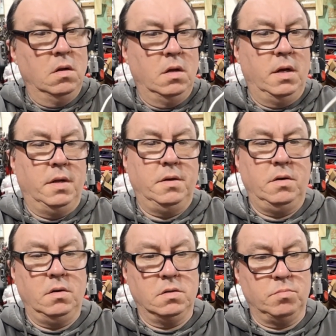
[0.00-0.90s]
And
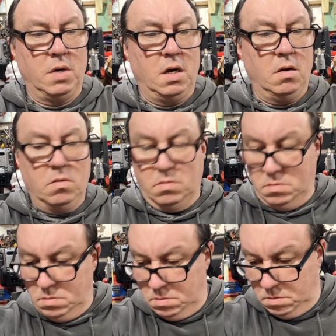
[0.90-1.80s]
there's brown.
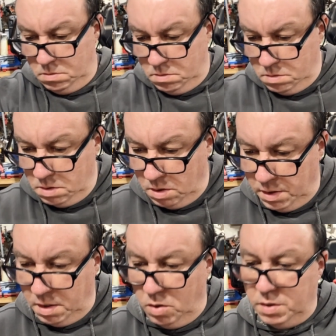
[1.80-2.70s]

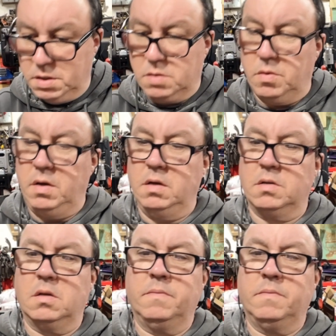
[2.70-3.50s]
Oh, it's this one right here.